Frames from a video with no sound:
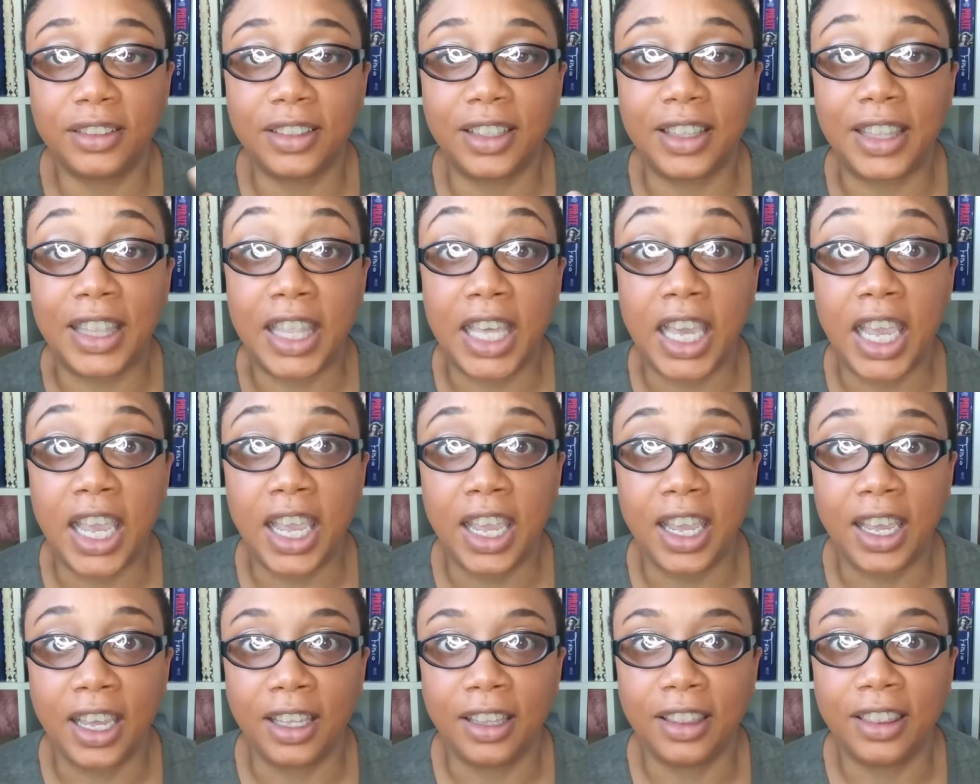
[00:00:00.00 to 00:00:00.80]

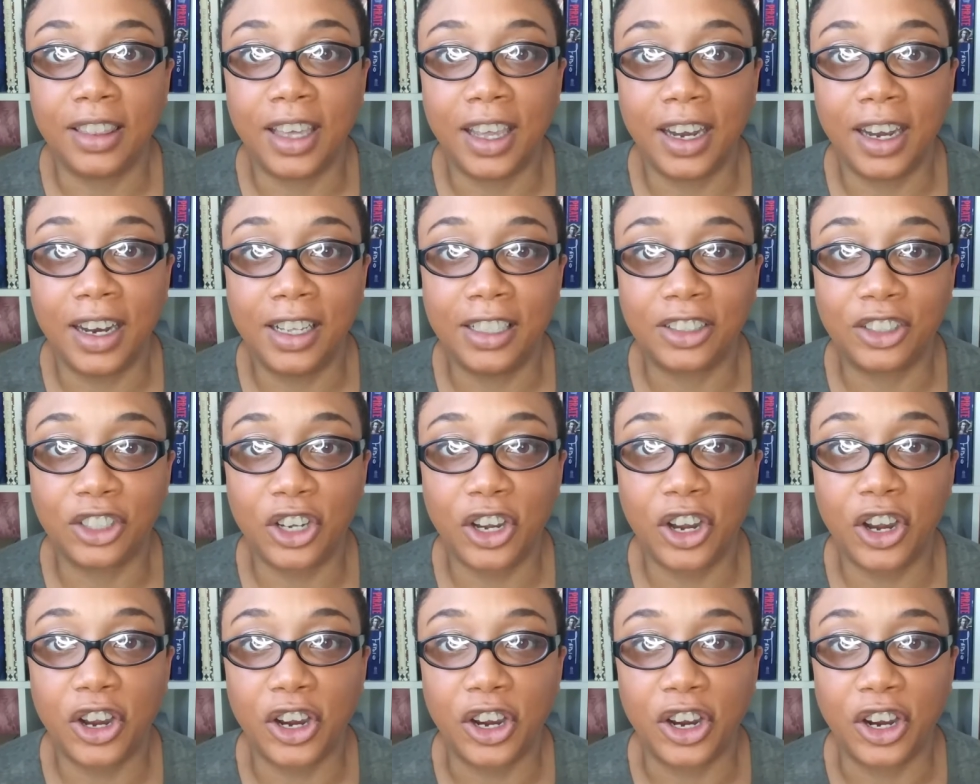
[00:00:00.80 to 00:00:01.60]
thing that has
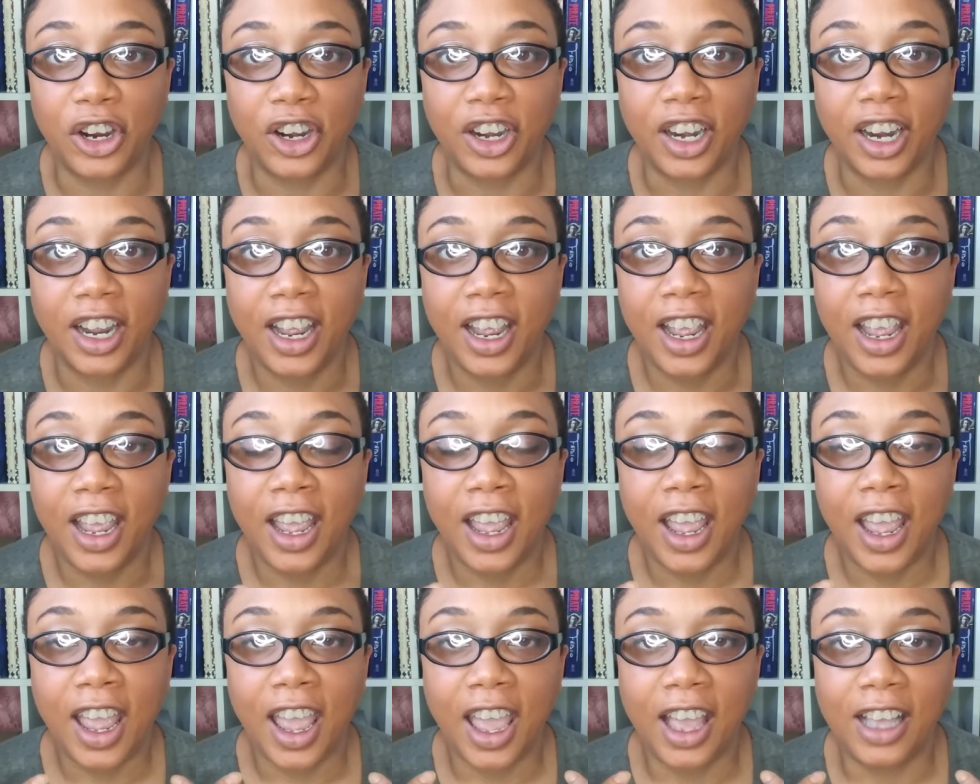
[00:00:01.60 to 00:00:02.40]
occurred
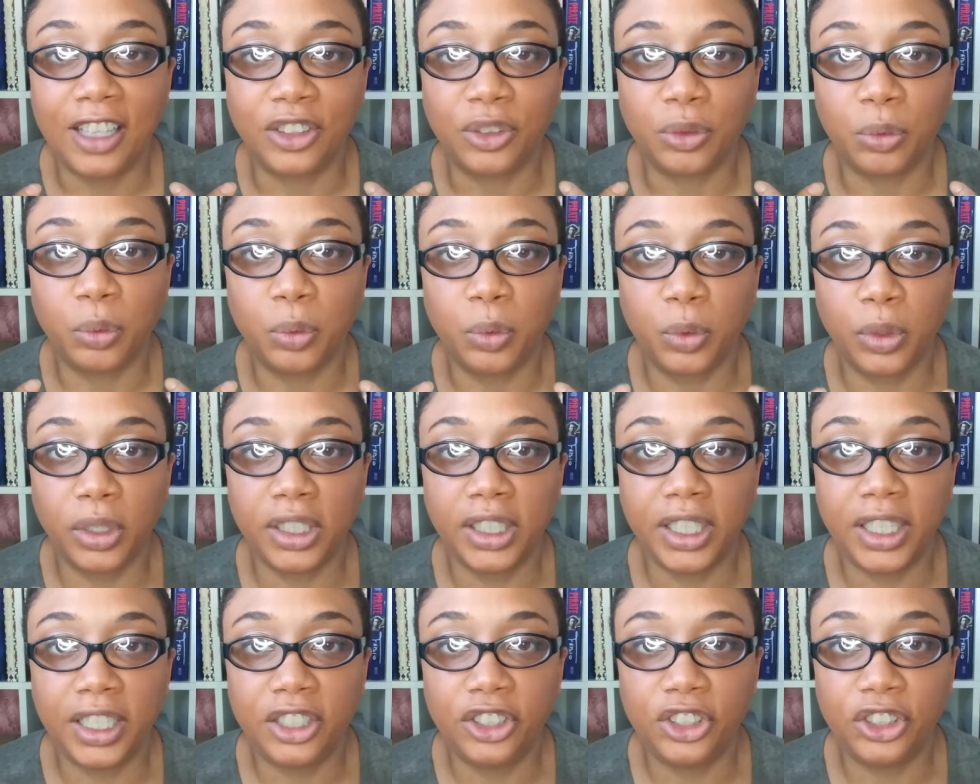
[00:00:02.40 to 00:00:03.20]
has
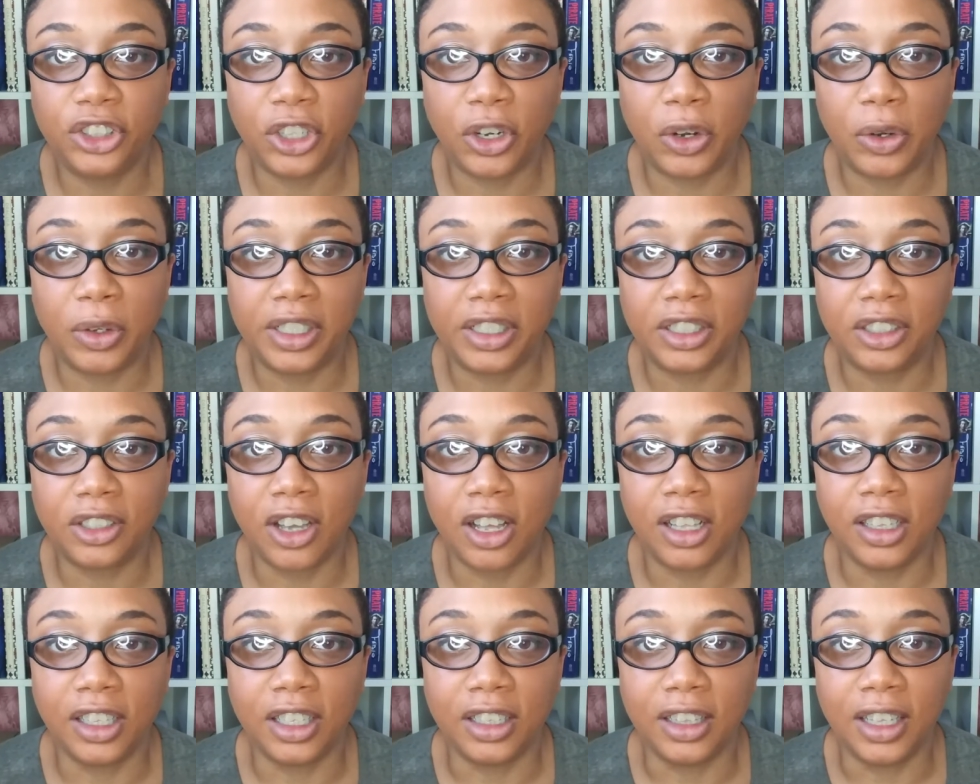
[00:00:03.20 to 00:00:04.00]
really shown us
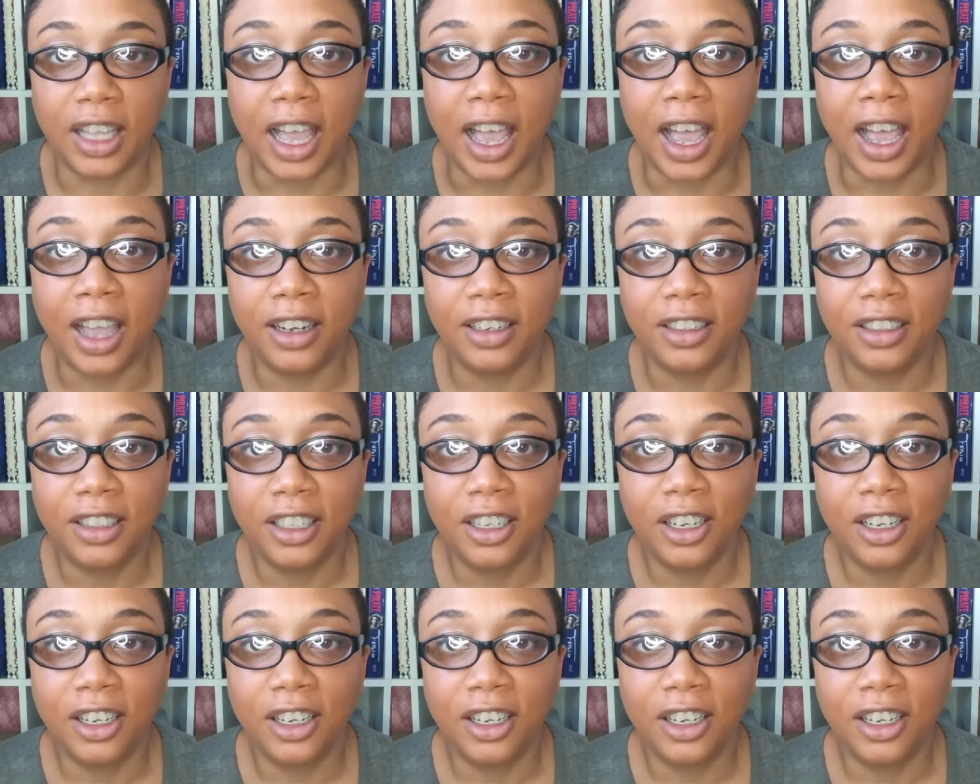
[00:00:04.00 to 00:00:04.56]
all a lot.